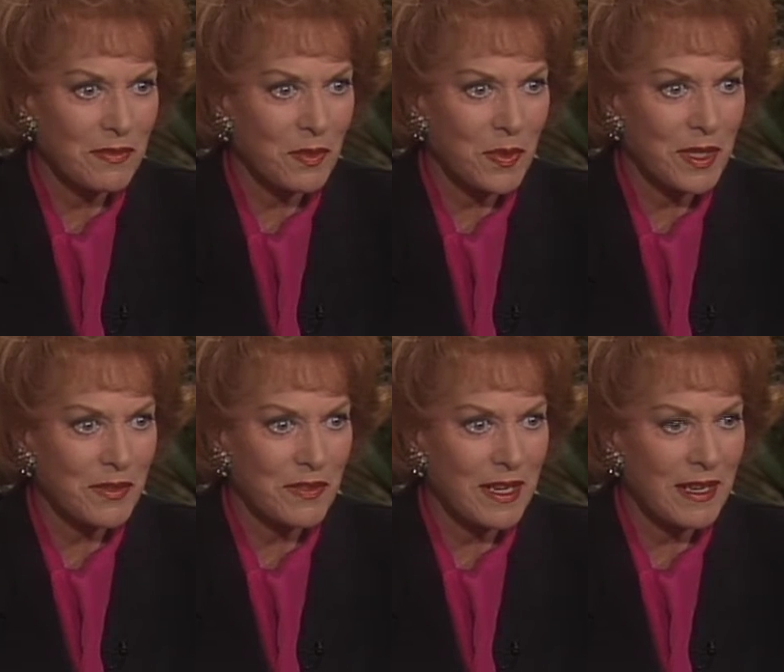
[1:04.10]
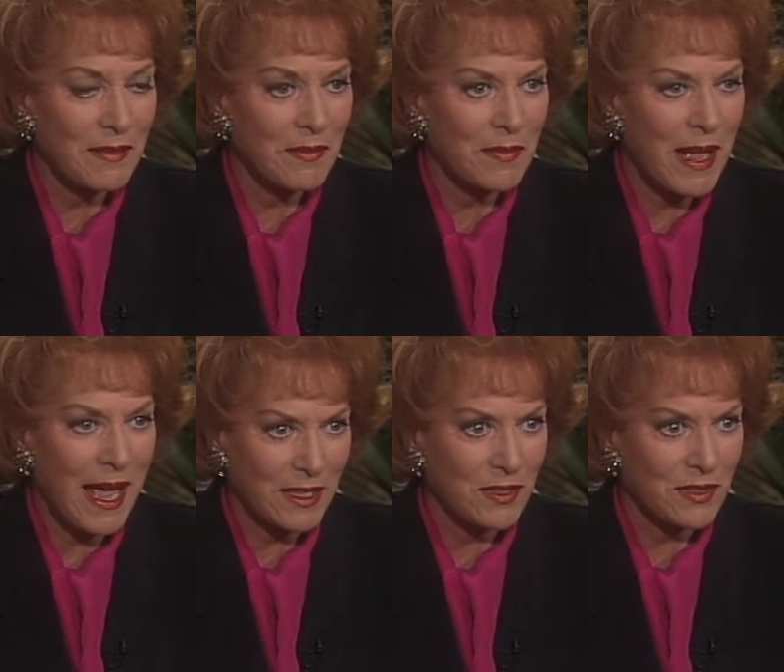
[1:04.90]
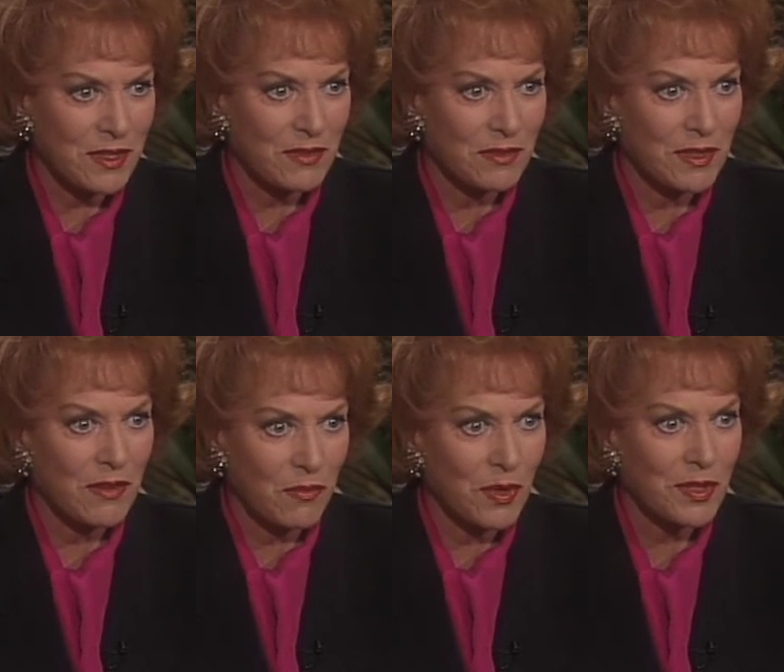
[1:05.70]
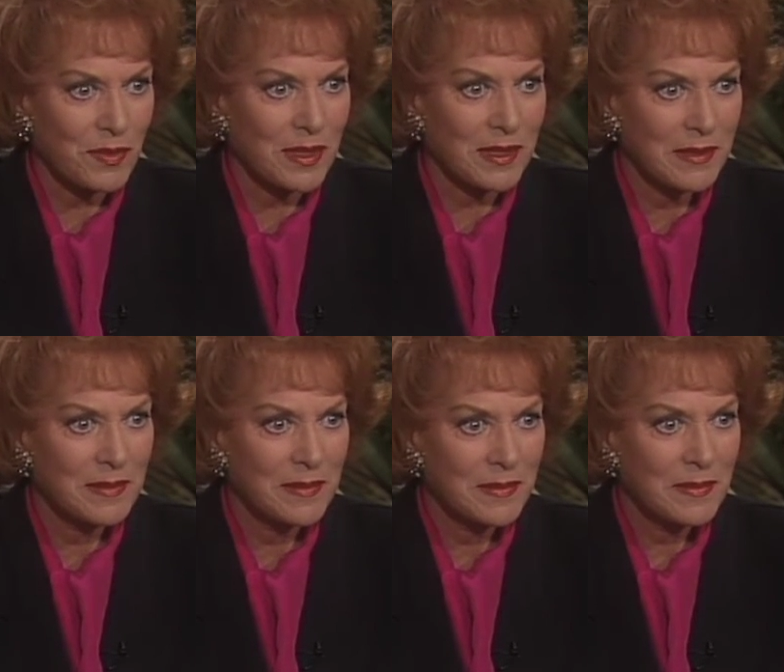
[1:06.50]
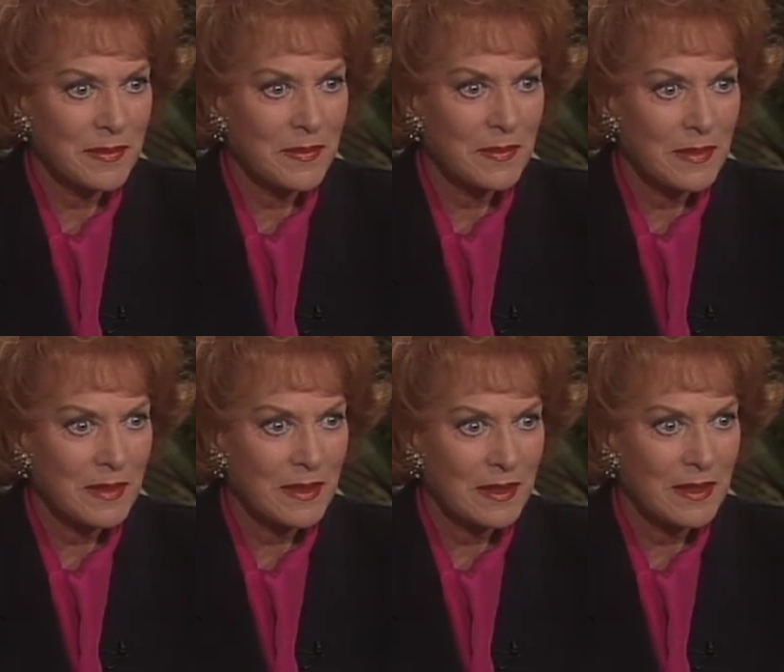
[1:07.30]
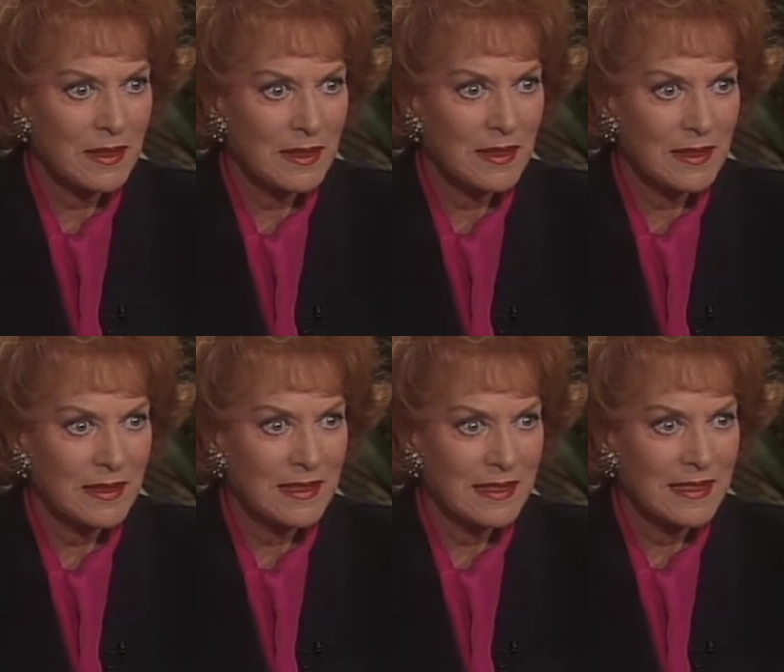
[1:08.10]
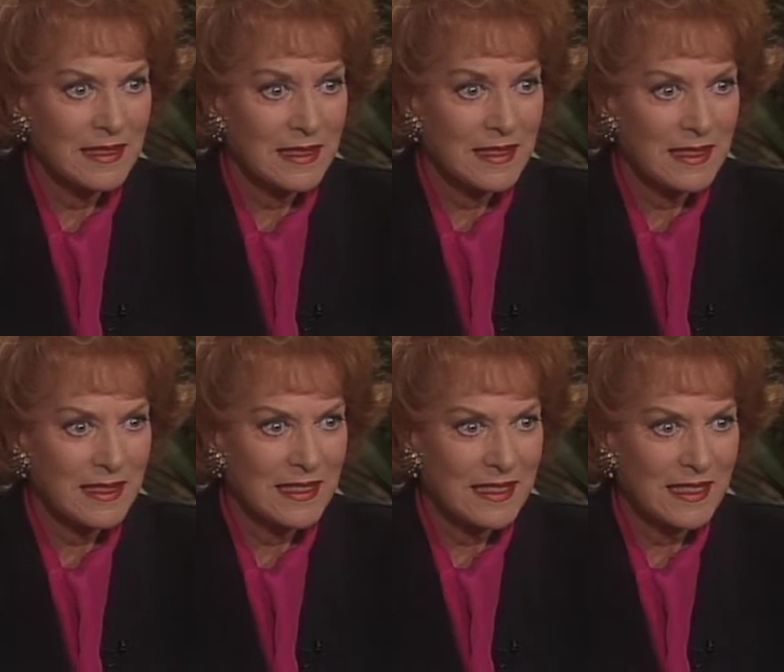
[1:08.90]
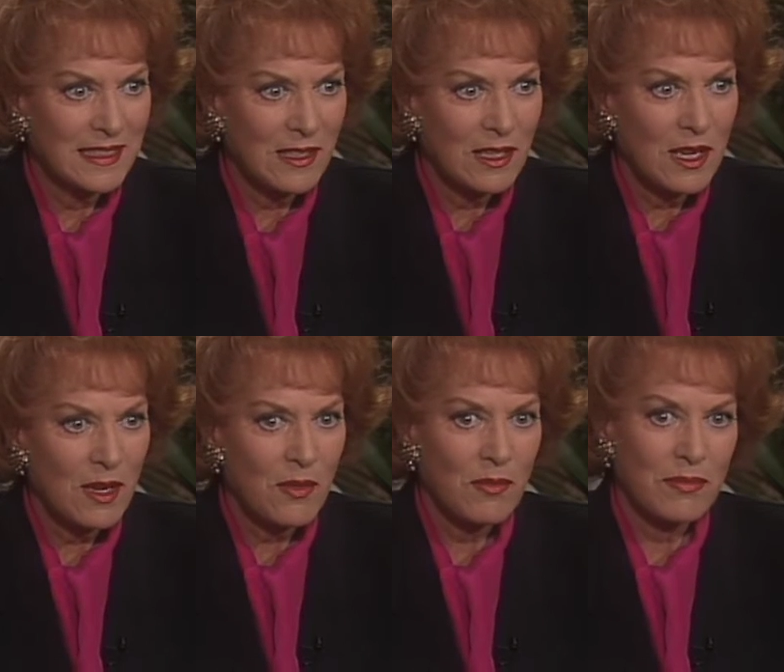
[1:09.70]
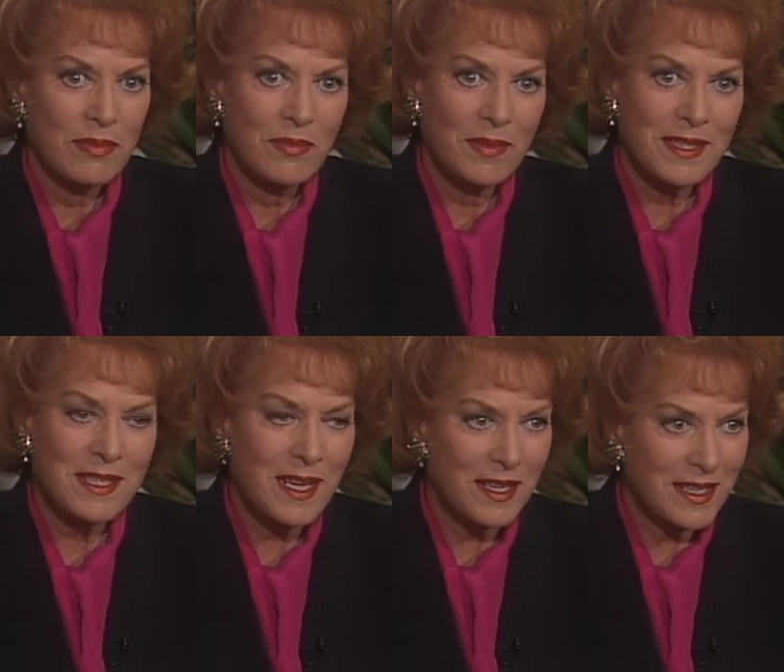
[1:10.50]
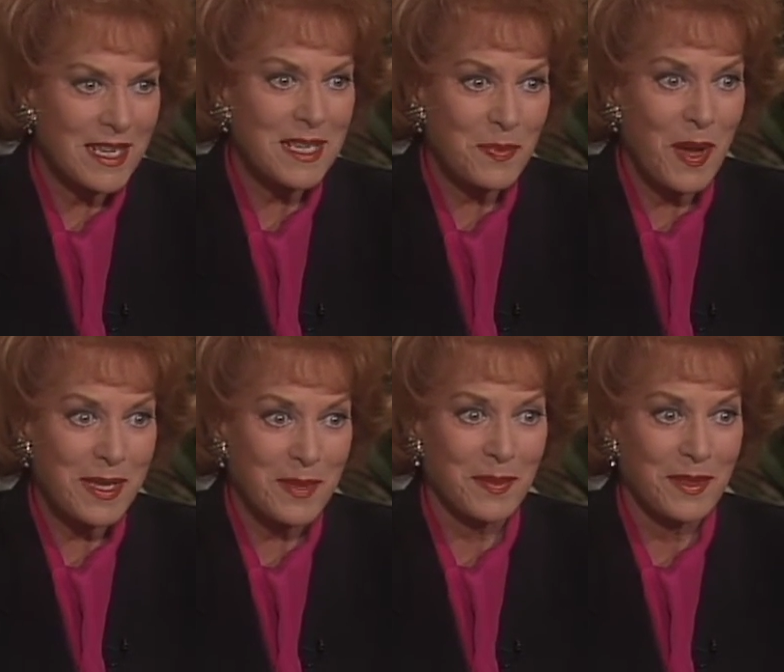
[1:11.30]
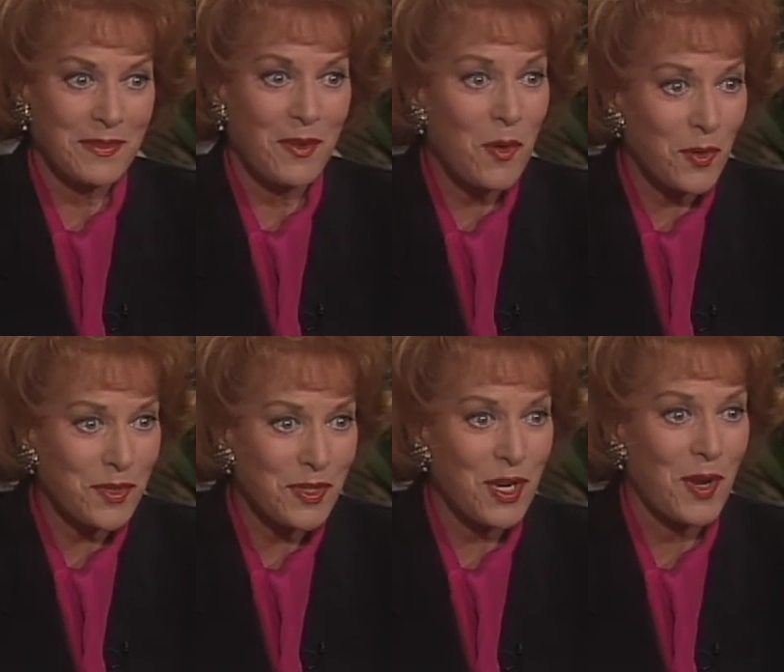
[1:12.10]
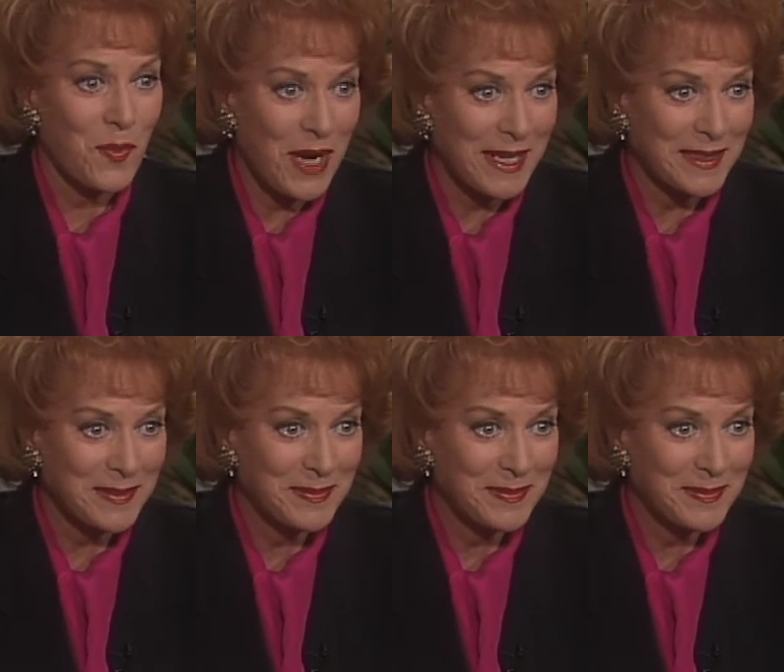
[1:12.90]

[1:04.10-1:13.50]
wonderful actors to have worked with. Could you point out uh, a, a, favorite, if possible? Well, it's not. It is possible, of course. John Wayne.